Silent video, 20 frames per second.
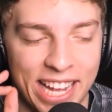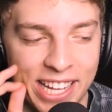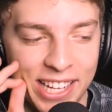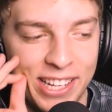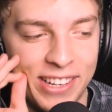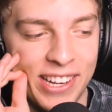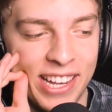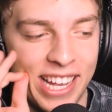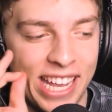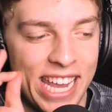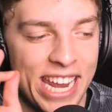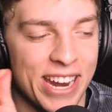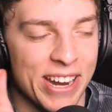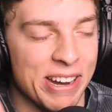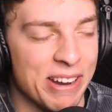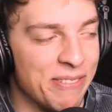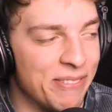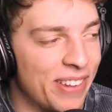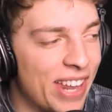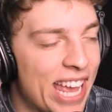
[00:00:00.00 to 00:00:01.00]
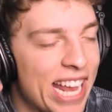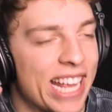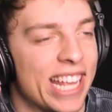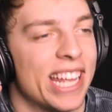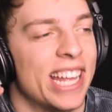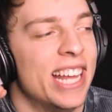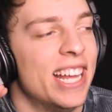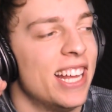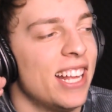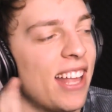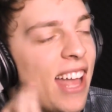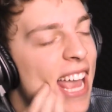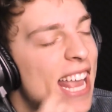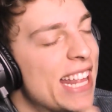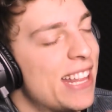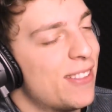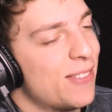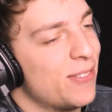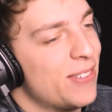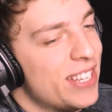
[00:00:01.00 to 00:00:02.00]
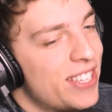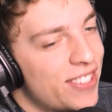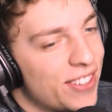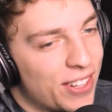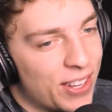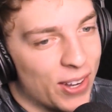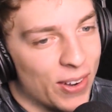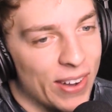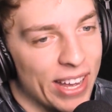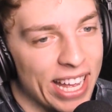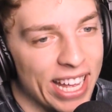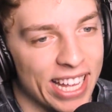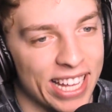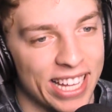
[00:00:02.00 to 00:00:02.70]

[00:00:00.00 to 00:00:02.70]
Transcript: I could hear him like. I yes, haven't even made quit.